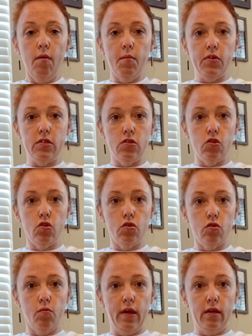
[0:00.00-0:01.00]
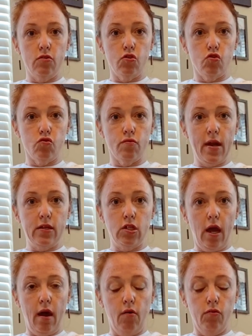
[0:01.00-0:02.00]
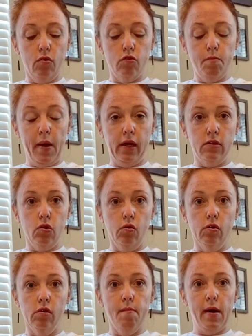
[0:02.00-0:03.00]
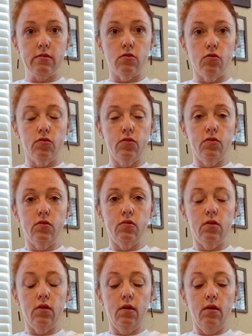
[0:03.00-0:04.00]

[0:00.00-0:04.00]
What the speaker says: But this is just a way to stretch out those pectoral muscles.